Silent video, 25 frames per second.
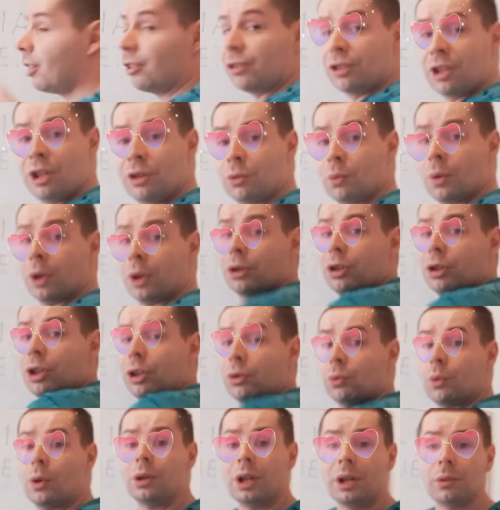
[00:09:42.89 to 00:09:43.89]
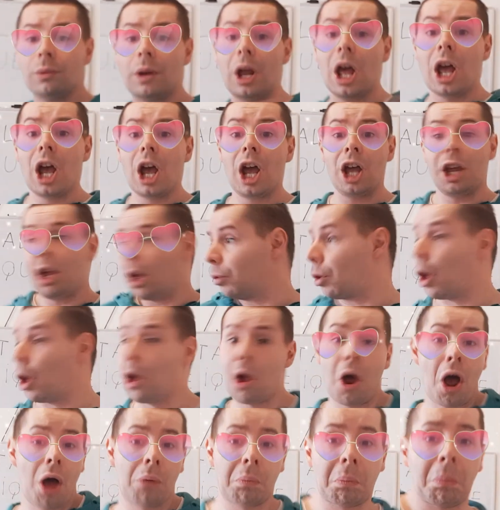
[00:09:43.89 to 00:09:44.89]
this one, hey,
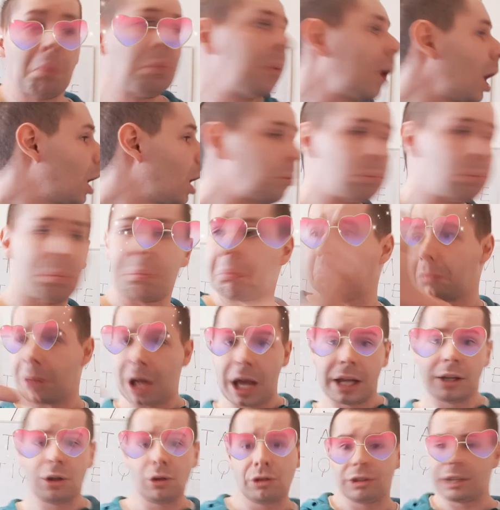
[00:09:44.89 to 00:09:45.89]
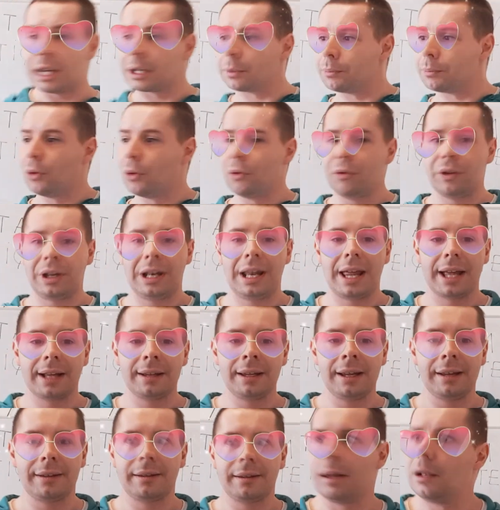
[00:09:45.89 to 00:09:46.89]
and you start moving like
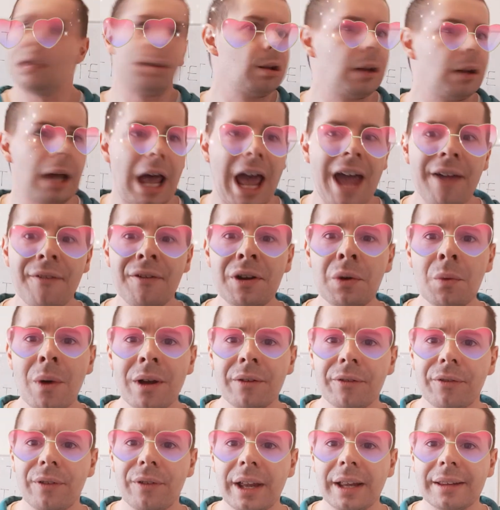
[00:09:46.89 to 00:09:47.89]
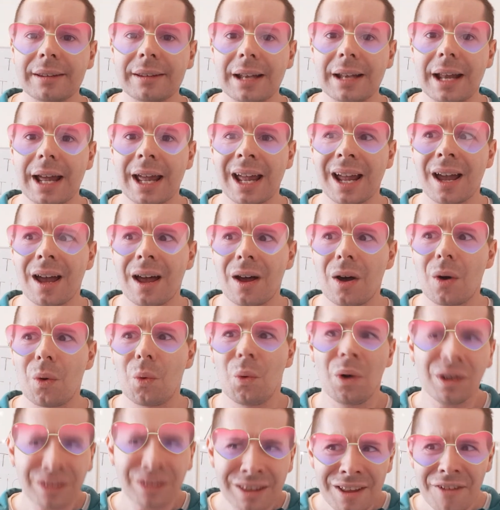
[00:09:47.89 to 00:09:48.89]
this, everyone thinks like,
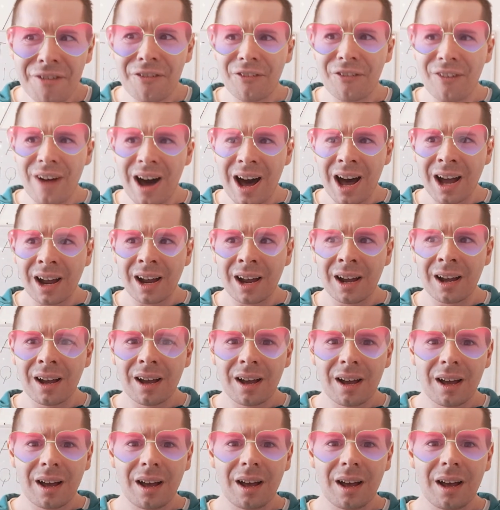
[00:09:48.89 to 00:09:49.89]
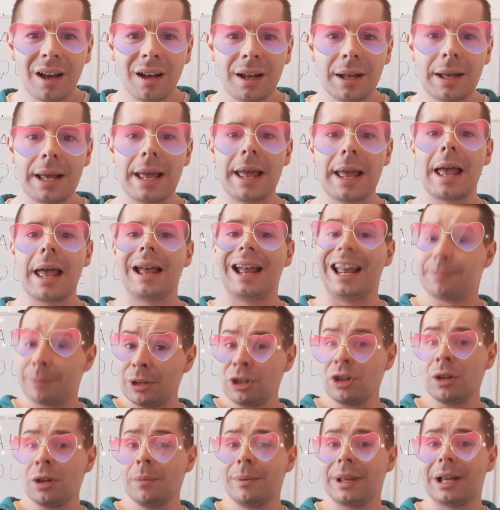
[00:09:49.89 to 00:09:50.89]
what the fuck?
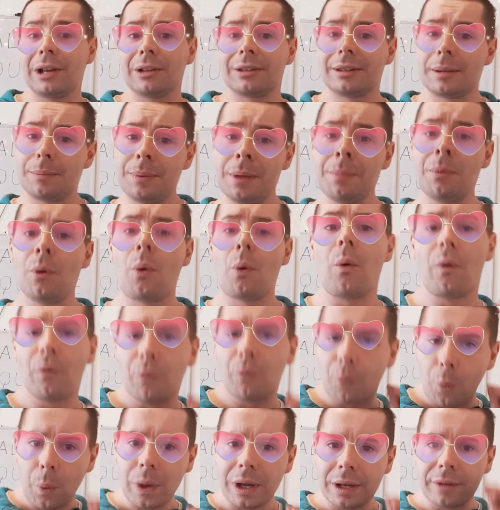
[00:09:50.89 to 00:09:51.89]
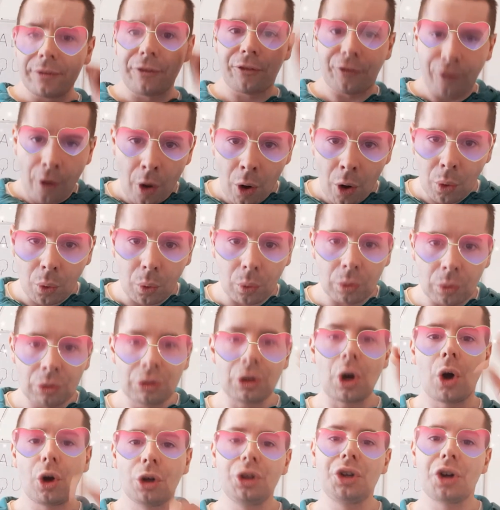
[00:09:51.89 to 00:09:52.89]
Especially because the people will focus
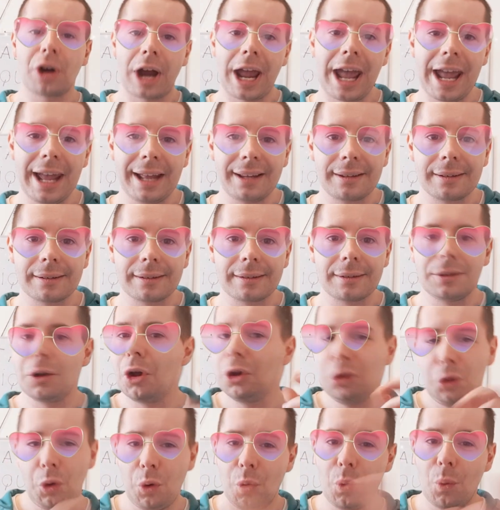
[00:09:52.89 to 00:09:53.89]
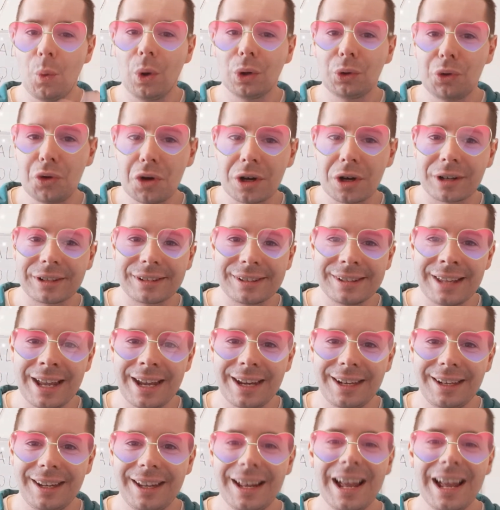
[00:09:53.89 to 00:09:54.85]
on your hands, not in what you are saying.